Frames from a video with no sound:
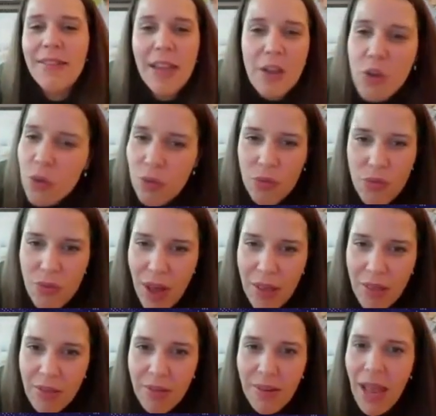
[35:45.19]
Take your
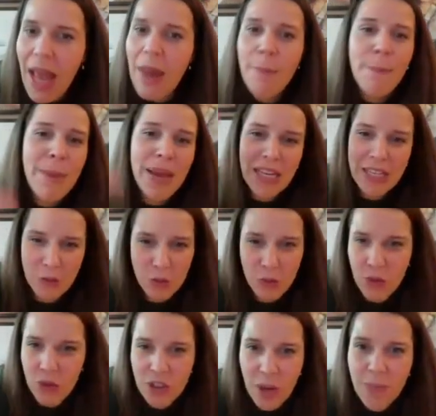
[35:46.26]
strength and make it
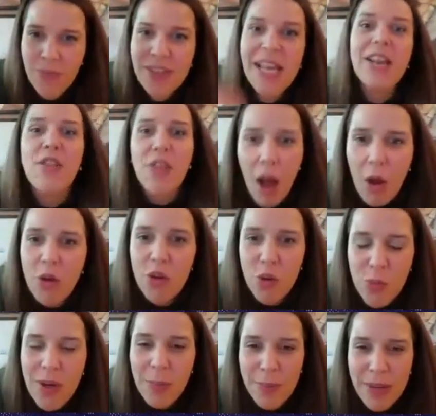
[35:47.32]
to the top. That's how
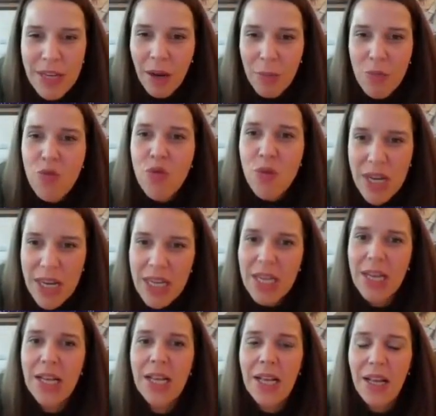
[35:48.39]
you will become
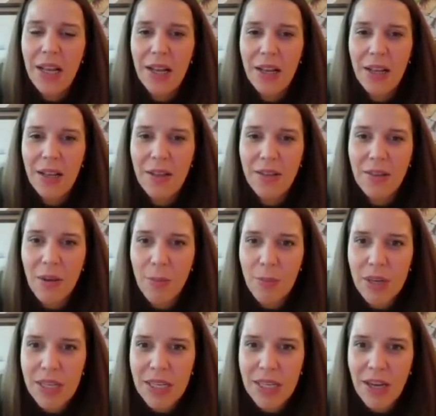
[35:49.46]
really
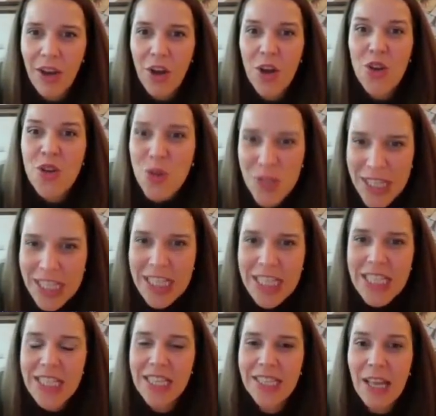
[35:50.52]
somebody
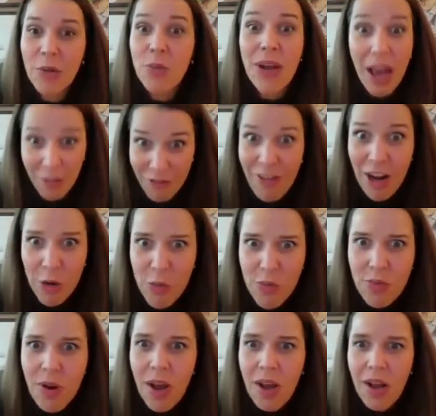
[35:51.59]
unique that will have value.